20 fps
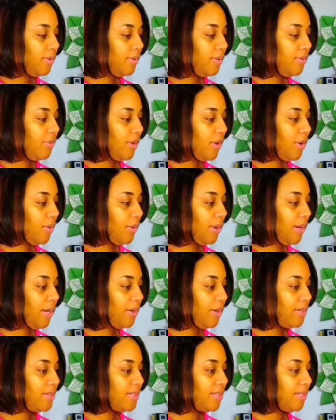So
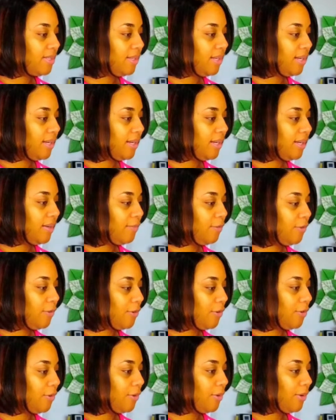here's the link if
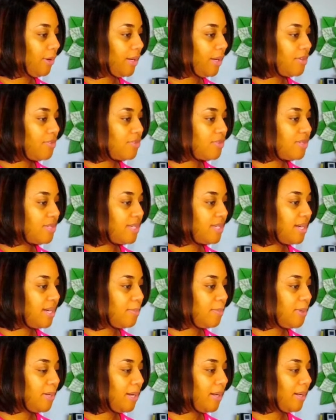you're
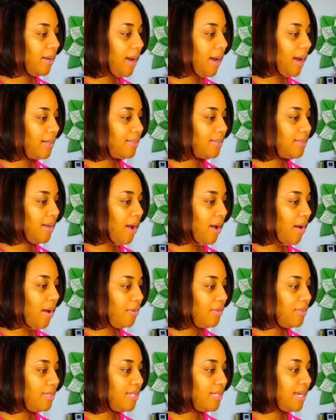interested, but I
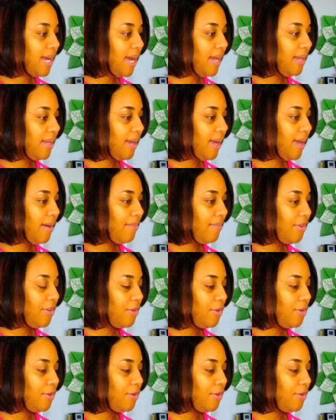saw today they have a